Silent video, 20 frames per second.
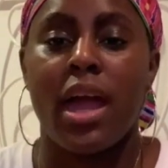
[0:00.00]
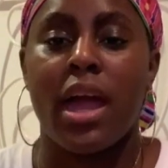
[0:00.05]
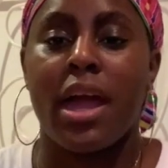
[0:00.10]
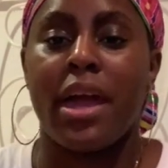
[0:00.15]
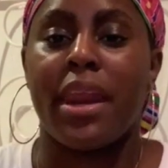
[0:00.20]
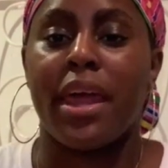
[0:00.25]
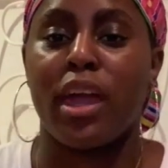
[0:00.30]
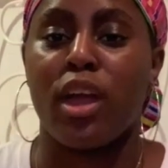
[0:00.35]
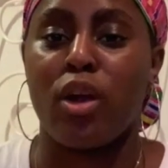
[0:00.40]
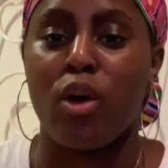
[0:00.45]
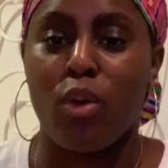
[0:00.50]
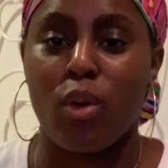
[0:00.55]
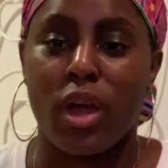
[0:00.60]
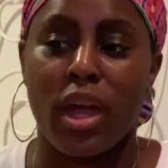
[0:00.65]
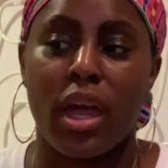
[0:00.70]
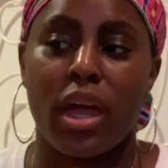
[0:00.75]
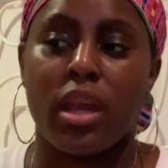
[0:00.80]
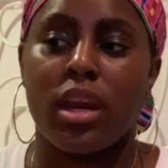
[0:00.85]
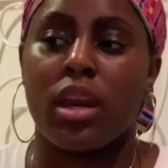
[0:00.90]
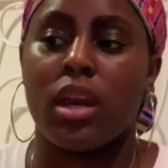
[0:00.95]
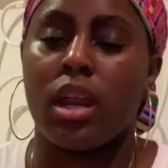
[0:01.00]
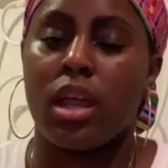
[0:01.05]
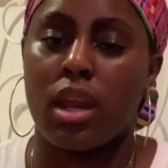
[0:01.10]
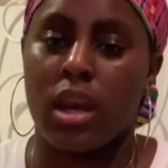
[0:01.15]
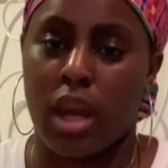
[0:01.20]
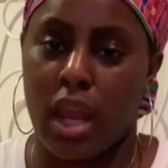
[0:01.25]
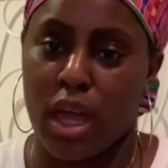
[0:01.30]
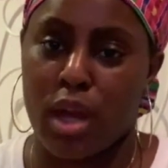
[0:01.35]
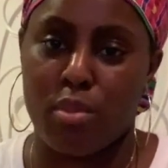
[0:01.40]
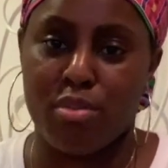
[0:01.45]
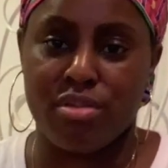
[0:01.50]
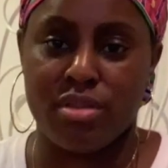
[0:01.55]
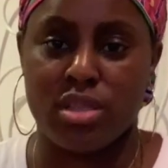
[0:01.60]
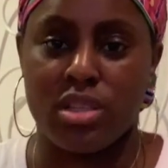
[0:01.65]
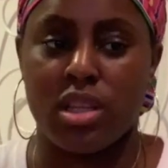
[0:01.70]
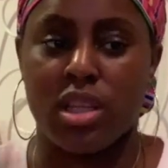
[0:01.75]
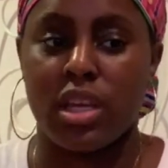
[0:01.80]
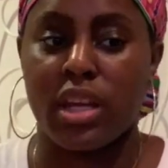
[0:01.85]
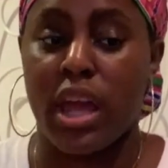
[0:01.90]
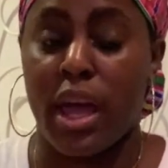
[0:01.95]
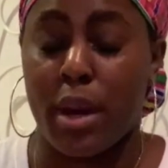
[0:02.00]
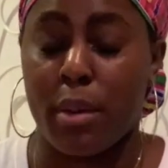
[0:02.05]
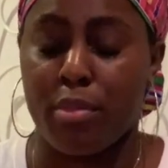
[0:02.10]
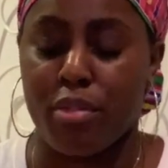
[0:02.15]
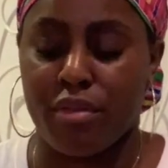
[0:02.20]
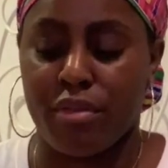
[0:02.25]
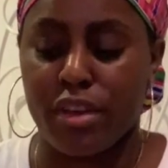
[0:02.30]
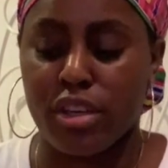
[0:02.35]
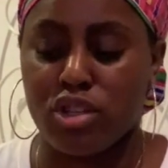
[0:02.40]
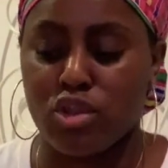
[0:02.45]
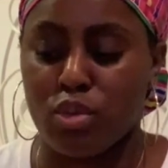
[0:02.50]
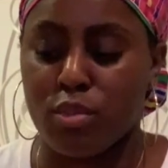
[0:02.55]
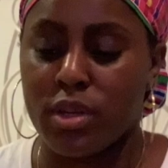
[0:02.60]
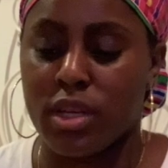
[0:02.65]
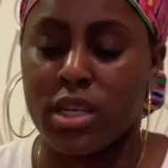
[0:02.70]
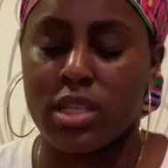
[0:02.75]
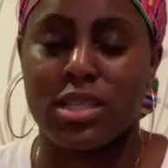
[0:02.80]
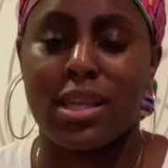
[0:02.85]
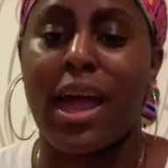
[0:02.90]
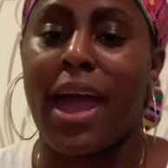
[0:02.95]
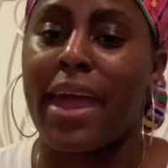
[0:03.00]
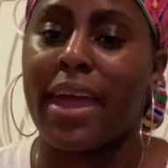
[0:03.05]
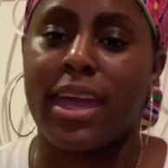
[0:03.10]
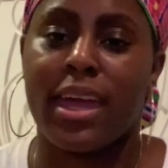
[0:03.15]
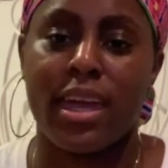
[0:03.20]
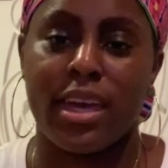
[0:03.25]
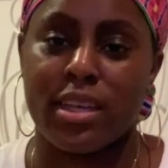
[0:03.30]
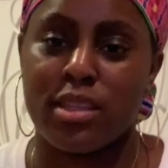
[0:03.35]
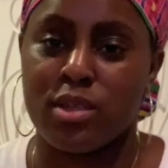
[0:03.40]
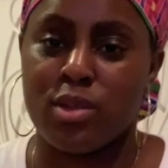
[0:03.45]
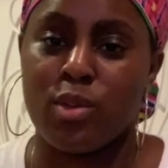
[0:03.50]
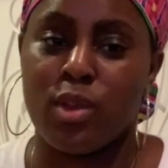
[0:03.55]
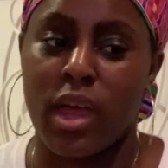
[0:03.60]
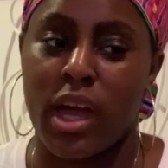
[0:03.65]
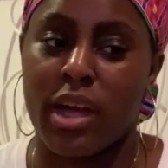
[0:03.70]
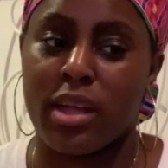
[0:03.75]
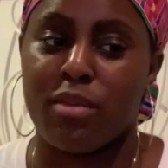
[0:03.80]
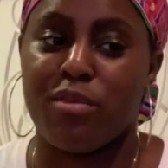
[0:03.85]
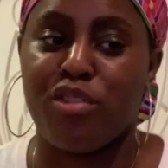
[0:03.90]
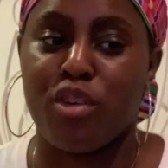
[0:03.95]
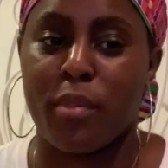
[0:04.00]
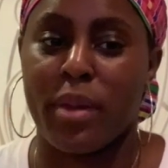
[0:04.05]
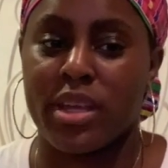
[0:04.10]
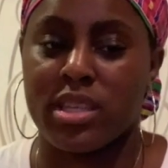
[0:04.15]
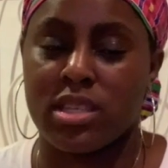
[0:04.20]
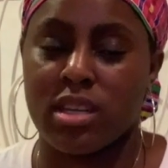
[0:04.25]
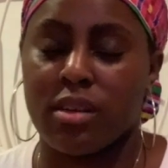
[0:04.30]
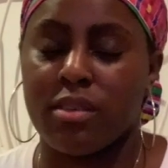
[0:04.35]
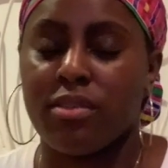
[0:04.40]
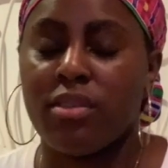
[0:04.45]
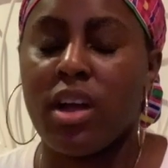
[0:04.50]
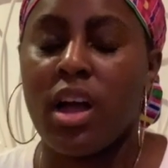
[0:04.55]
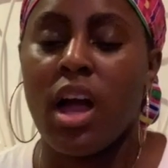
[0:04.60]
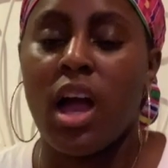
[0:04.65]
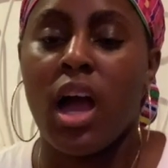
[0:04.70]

And I go get like a Brazilian at a professional because I can't do that for myself.